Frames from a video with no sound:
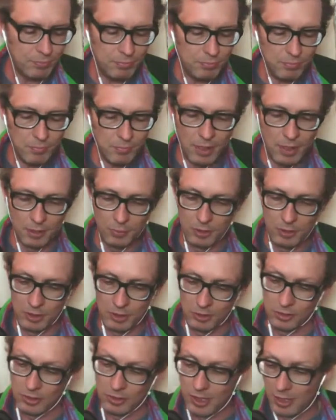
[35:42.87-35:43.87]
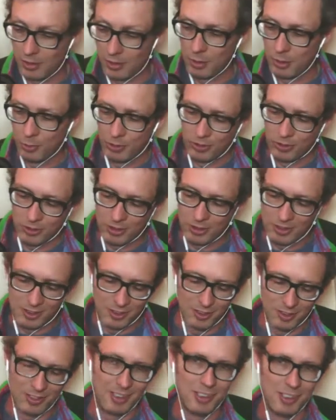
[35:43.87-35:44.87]
And business can be risky
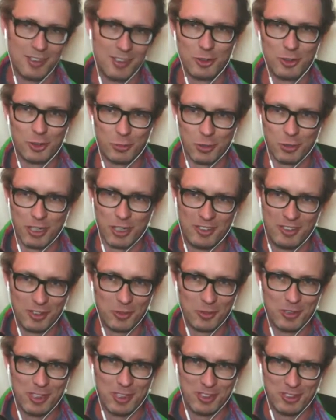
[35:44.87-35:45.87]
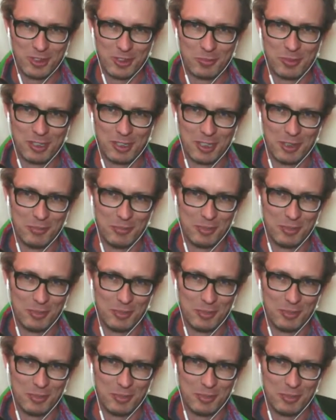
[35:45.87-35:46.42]
in surprising ways sometimes.